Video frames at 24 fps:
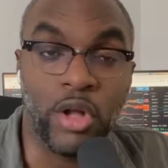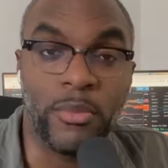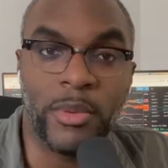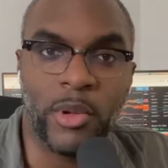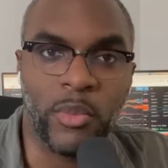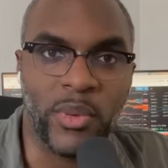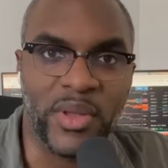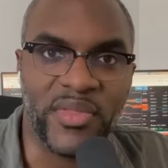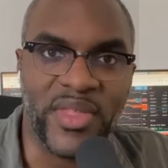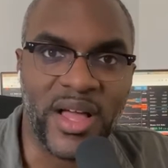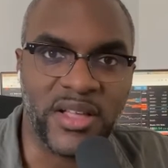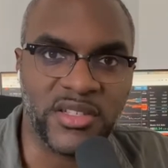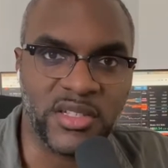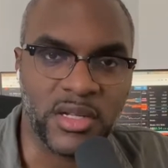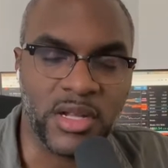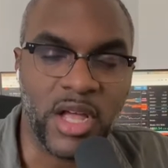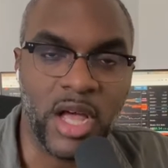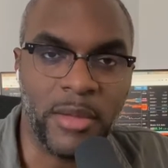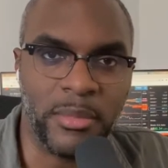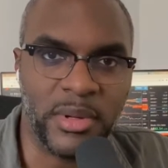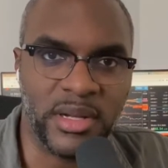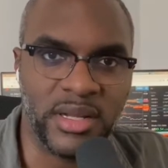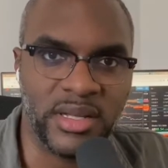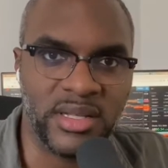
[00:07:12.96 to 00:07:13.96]
Global 1000
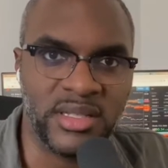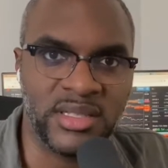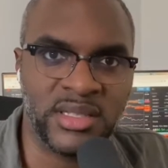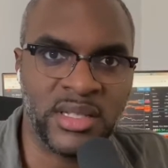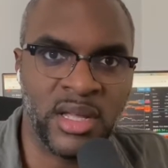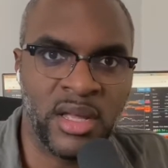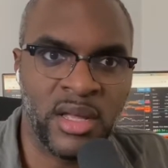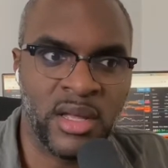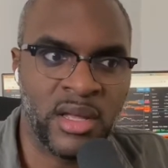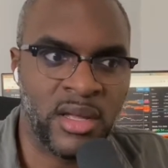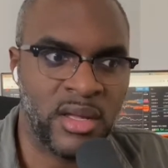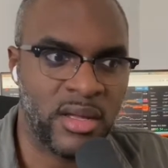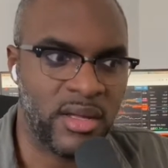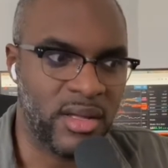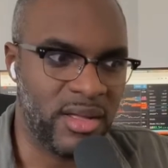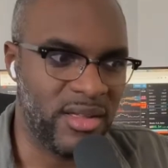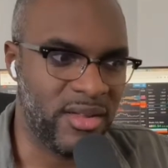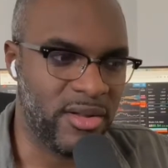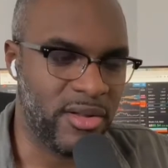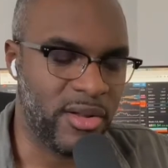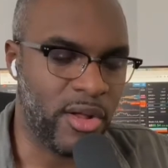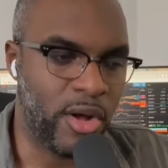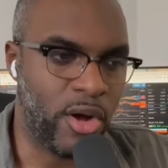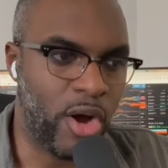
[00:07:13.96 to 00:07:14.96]
companies,
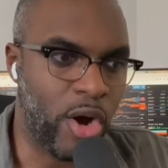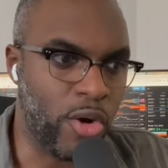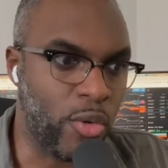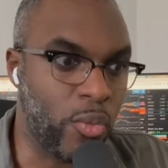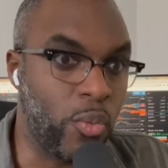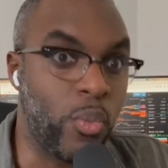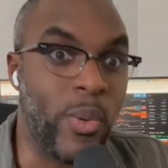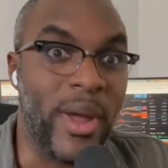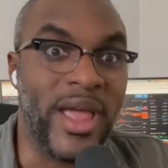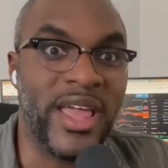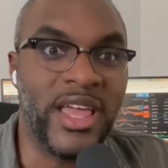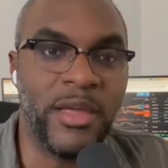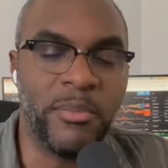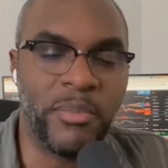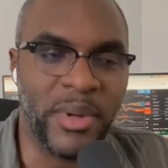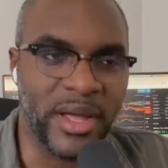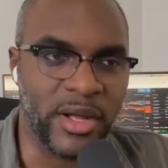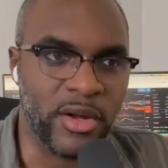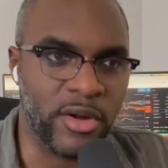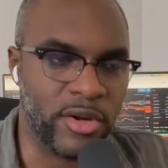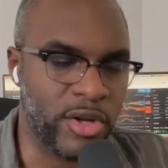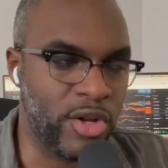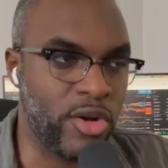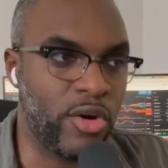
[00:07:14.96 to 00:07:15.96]
you know, are way
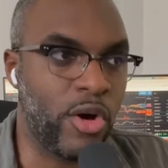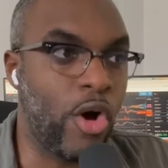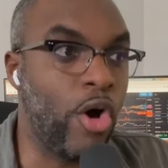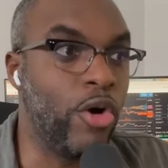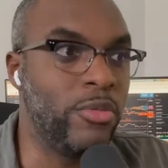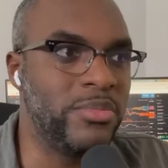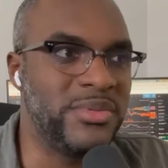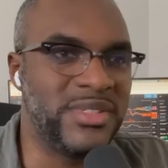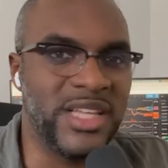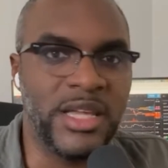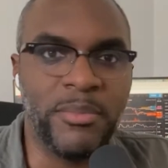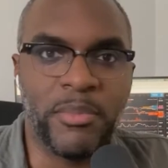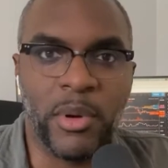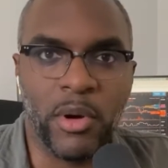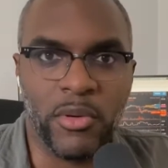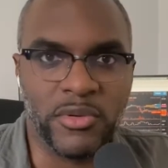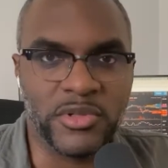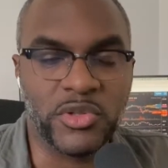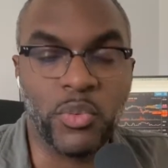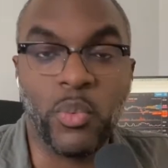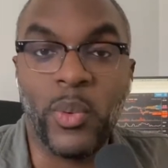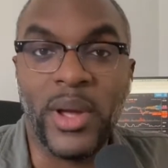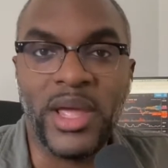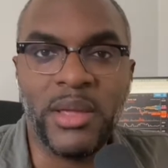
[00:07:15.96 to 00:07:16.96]
bigger. You know, Home Depot
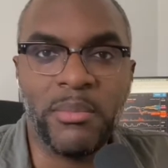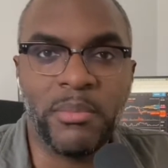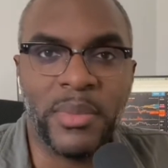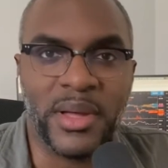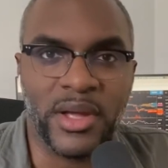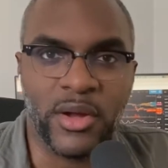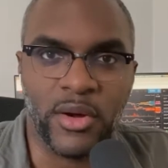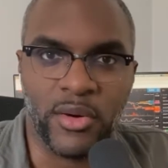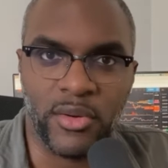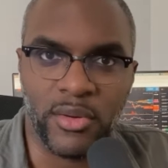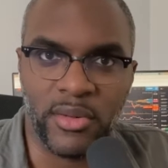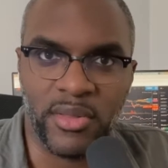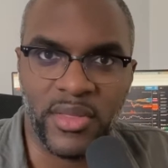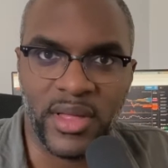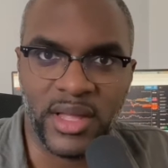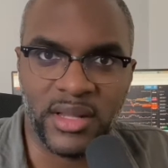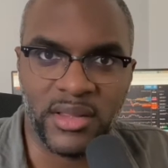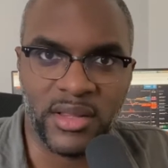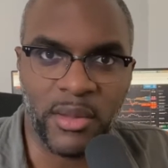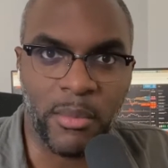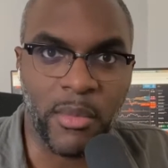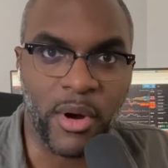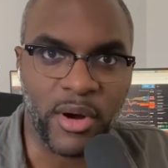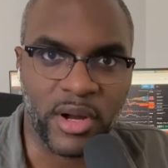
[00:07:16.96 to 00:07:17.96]
is way bigger
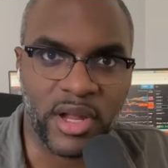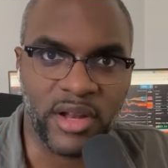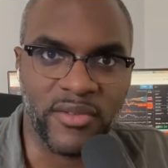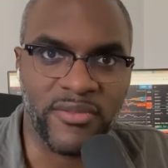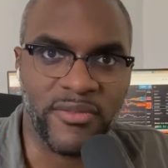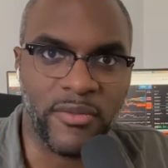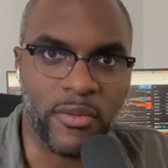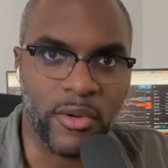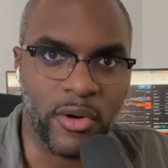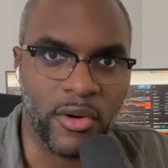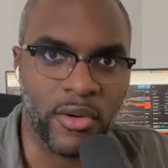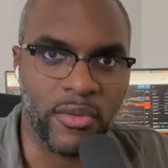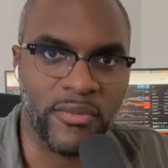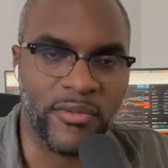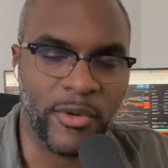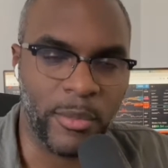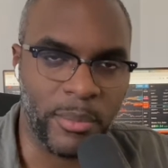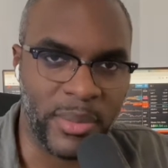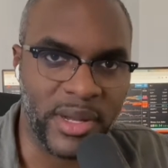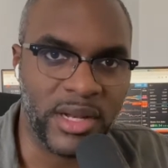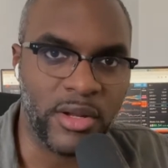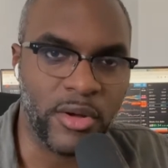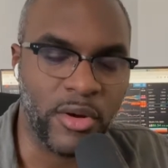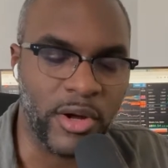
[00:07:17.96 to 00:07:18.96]
than the market for
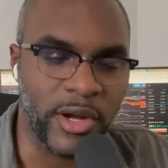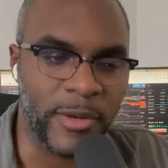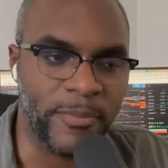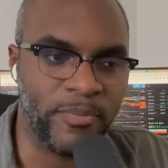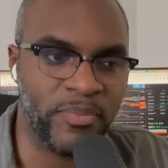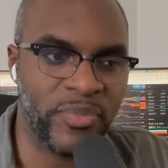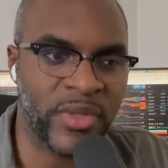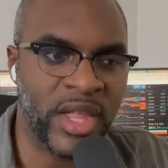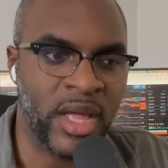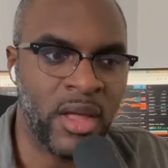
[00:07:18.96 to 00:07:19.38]
Bitcoin.